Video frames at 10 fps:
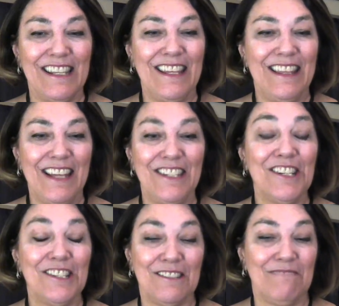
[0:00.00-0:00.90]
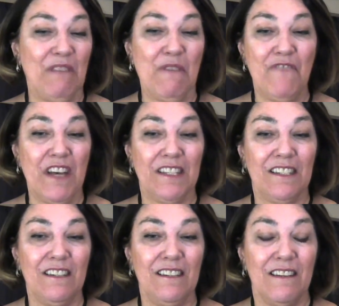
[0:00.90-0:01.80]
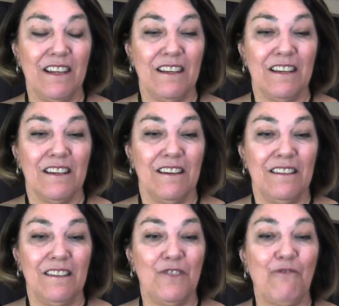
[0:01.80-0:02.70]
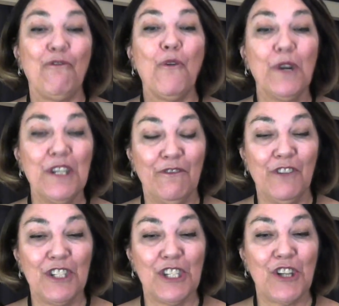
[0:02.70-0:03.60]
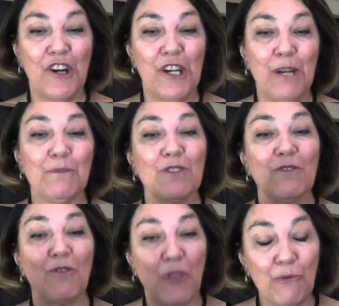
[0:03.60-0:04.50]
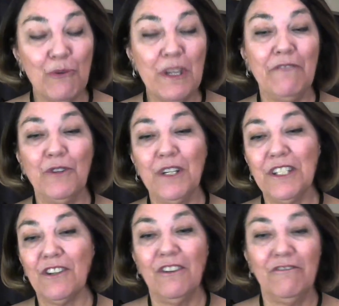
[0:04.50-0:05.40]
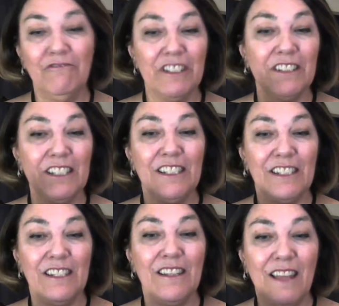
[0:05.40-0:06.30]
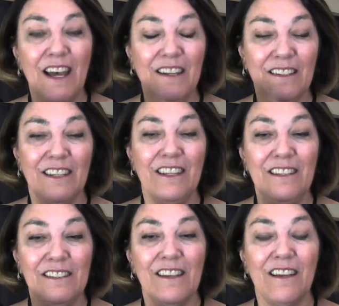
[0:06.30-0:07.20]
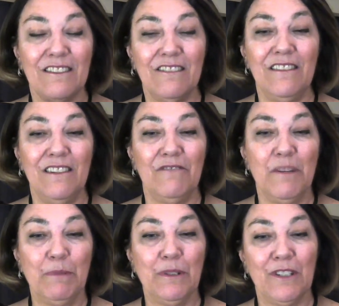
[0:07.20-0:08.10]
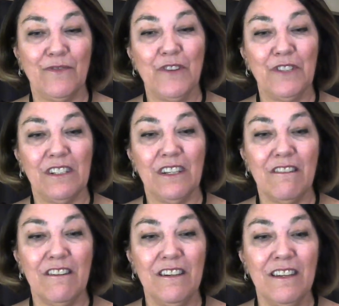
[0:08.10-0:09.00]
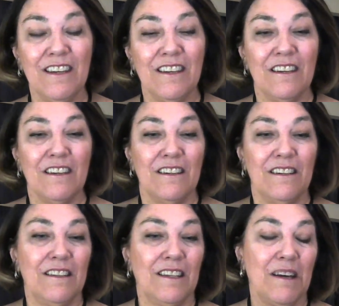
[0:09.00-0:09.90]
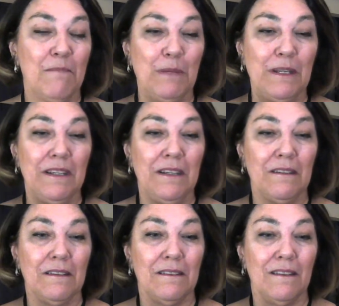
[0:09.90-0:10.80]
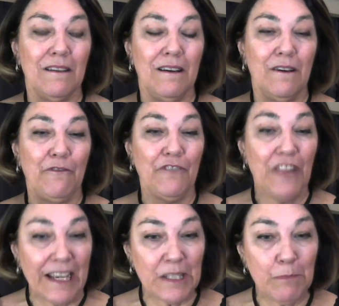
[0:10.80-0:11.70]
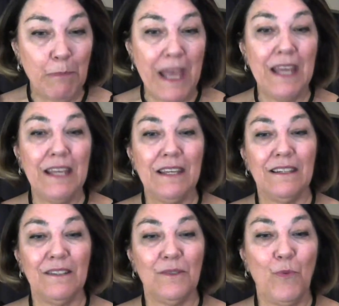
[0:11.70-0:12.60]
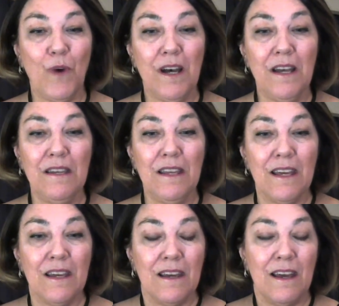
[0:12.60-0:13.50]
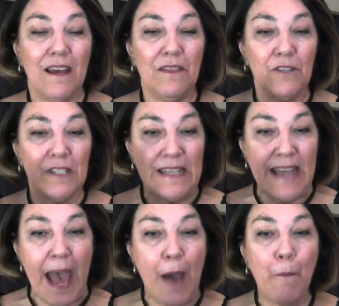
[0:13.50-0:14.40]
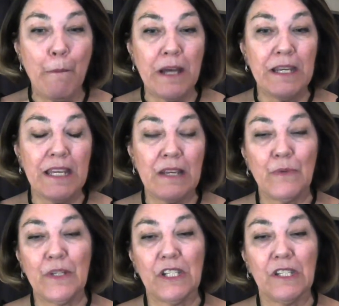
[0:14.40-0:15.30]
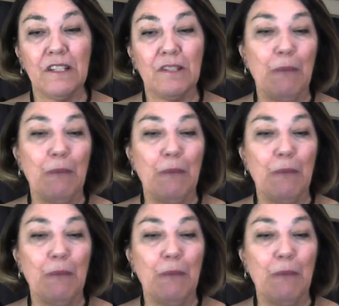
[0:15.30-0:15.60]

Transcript: they just invested into 4 different startups, 3 of which are really in that key sector that Ripple is focusing on. The company FlexPay is one, and there's Now Money, which does